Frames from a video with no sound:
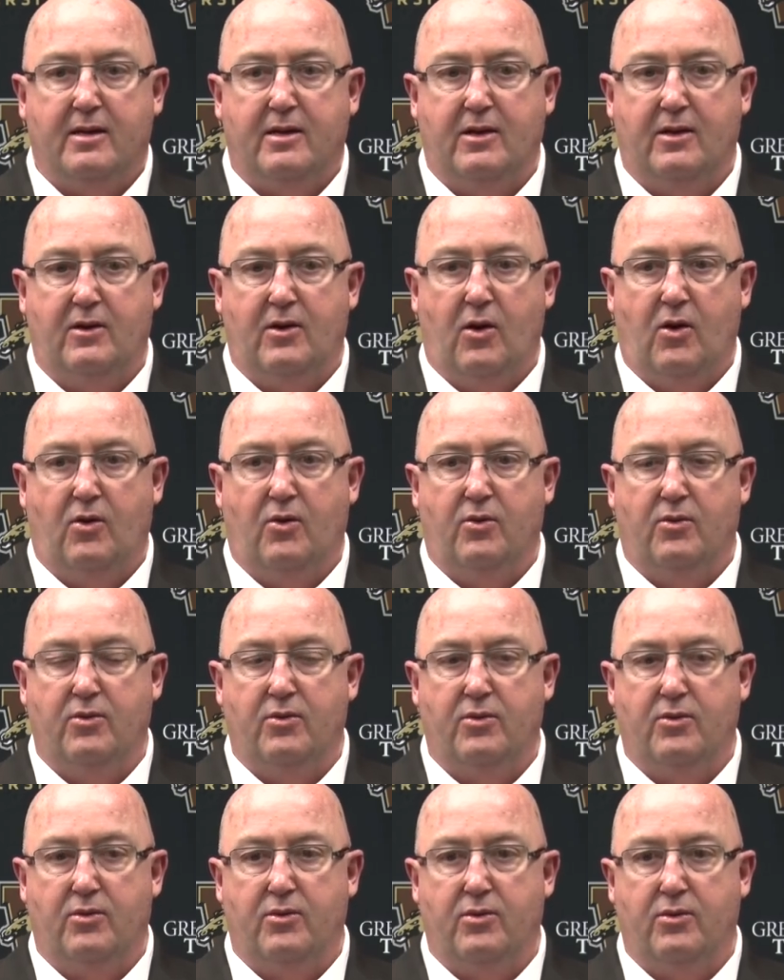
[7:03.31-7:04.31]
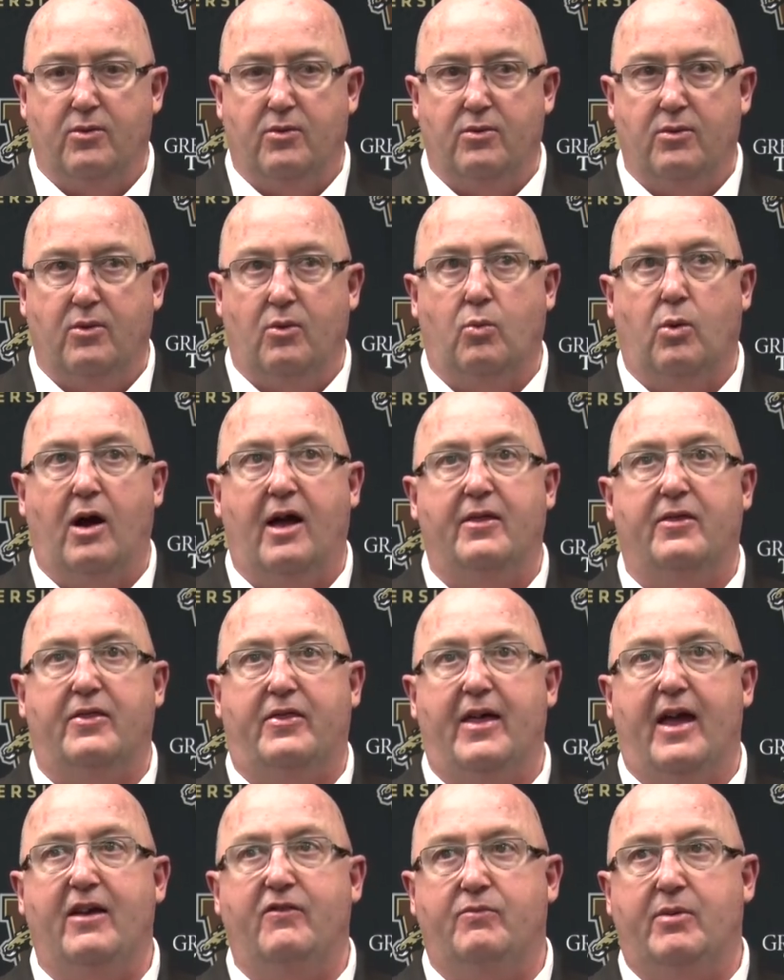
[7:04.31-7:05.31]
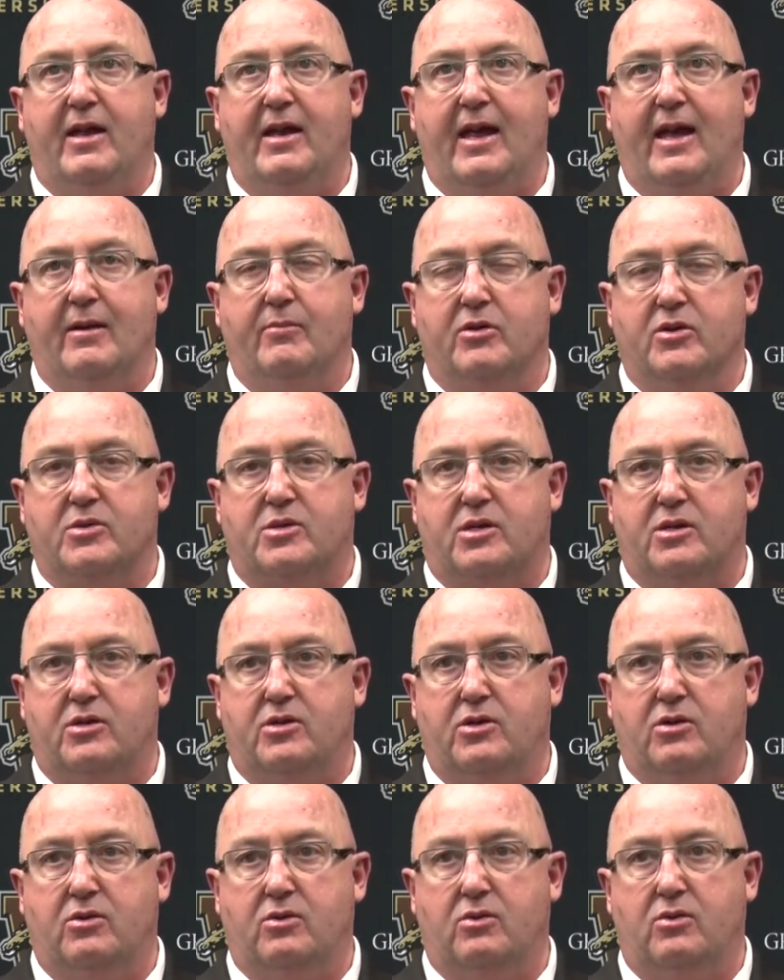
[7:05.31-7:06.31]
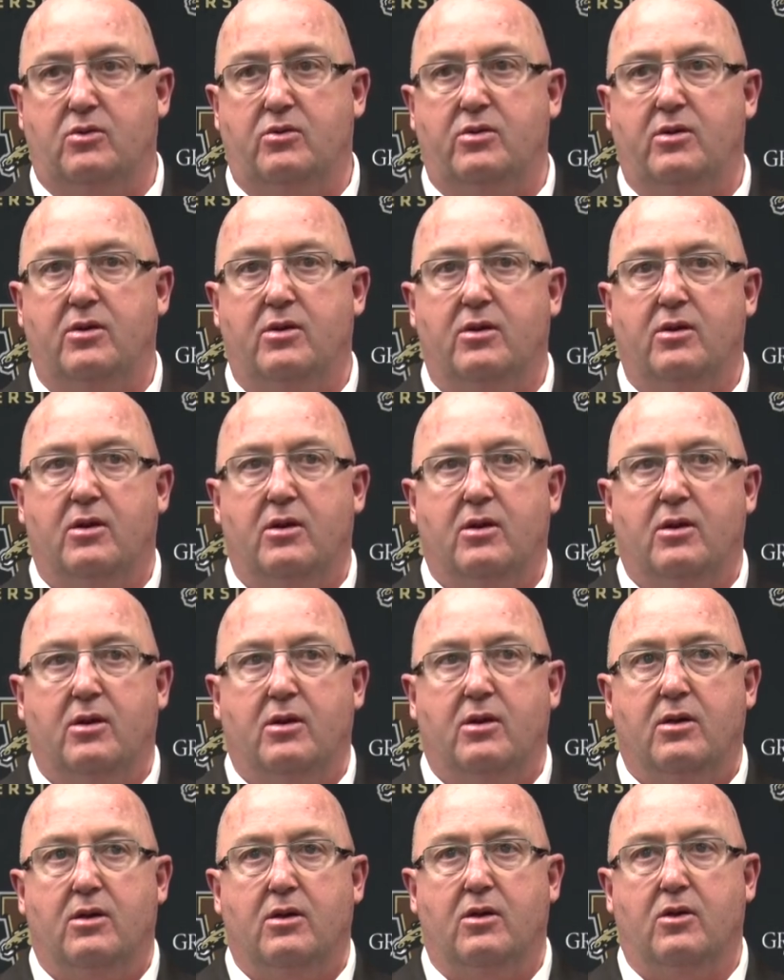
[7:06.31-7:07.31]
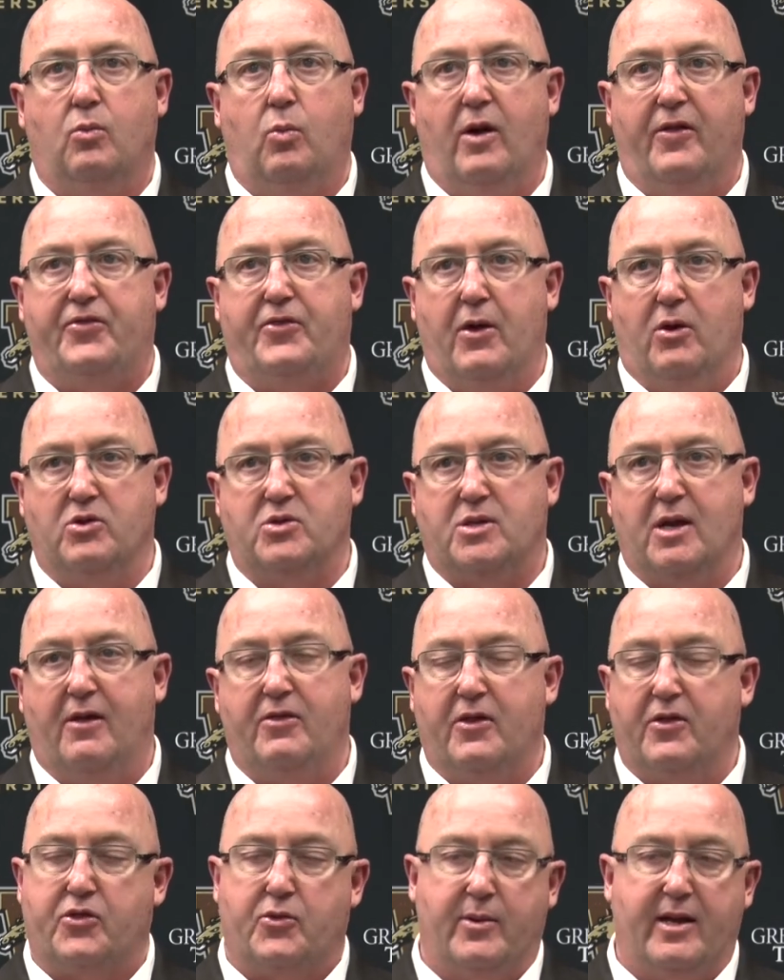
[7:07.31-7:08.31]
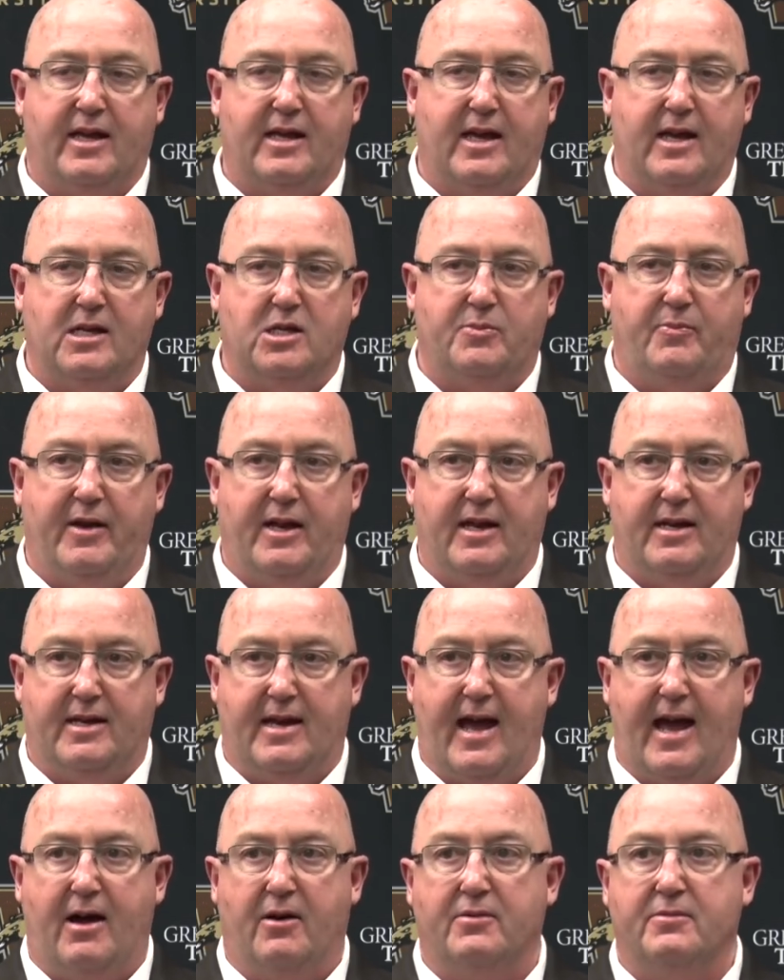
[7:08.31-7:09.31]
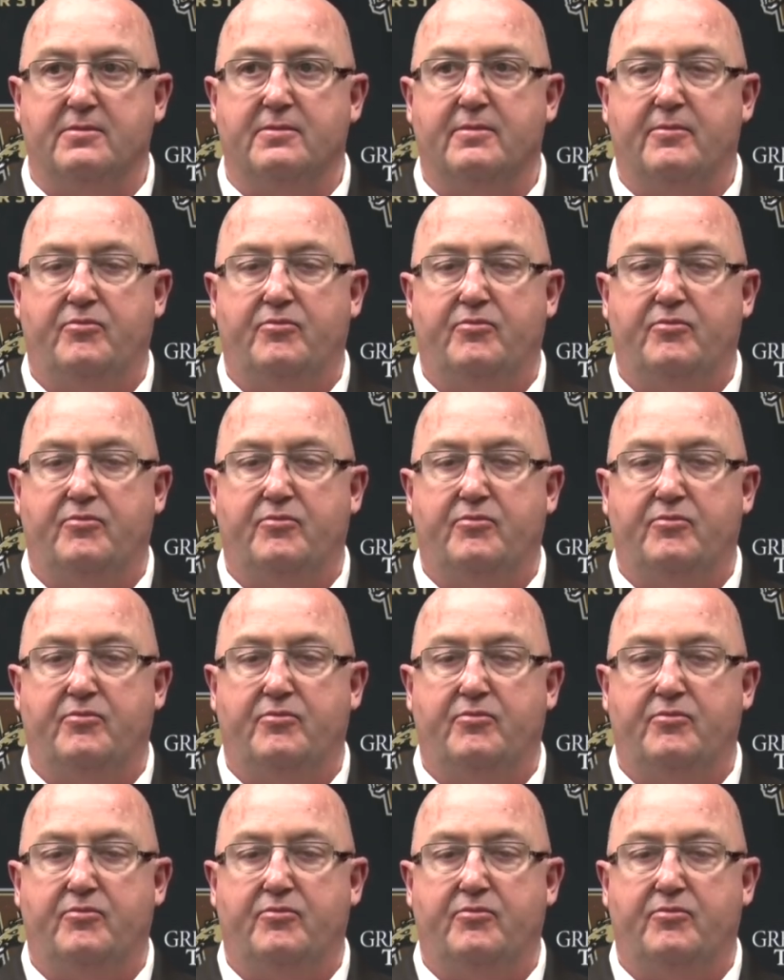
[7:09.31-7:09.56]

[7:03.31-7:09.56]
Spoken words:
You know, what they've been able to do with those other three kids being down,